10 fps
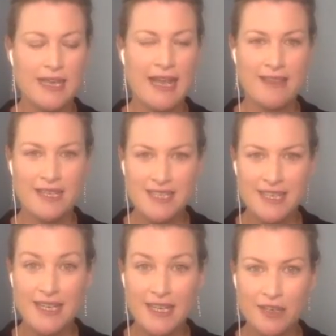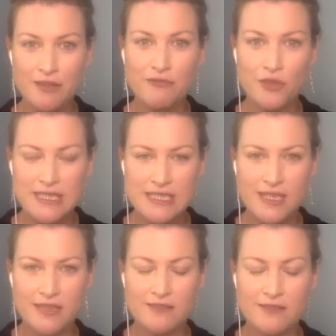And that's that negative voice
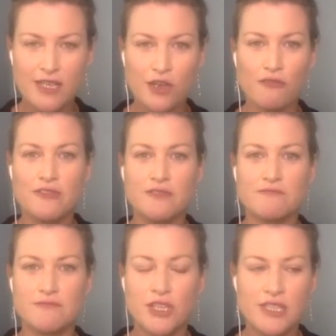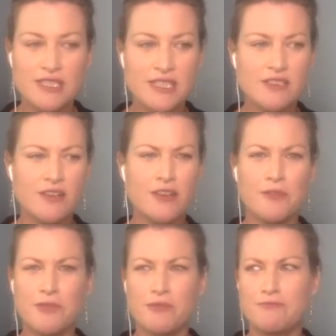that that often you know says, "Oh,
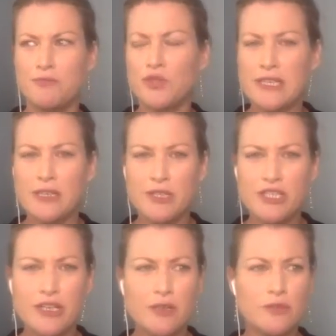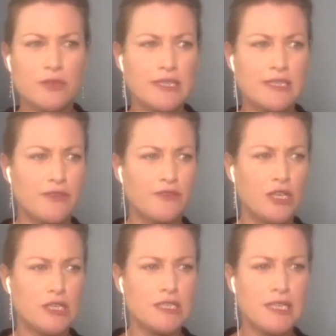your book's going to be terrible. It's never
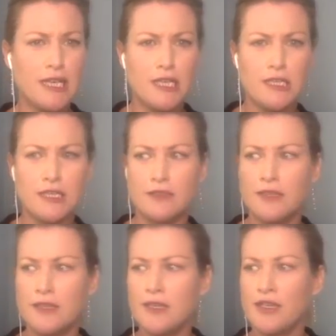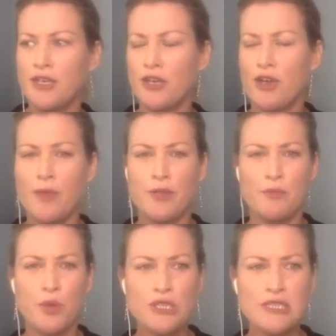going to sell," and you know, I'm an
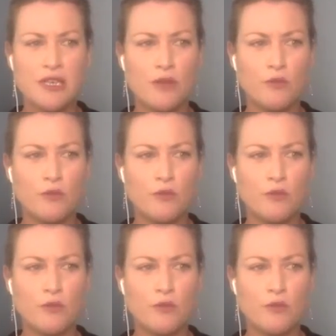imposter.